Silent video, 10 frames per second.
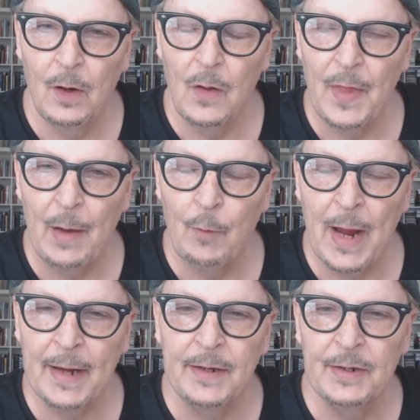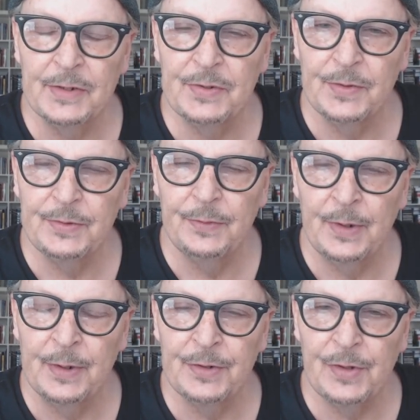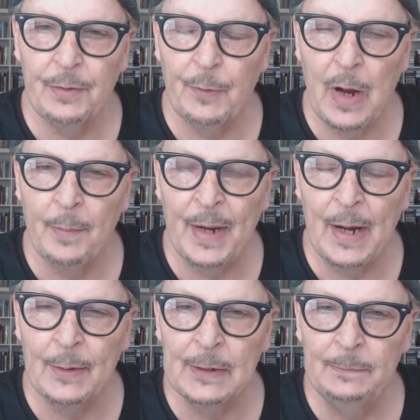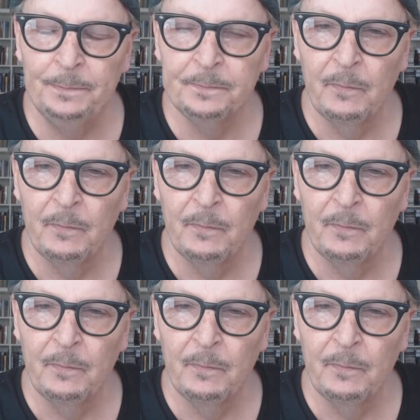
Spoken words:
all that wackiness that there is on Raw Power.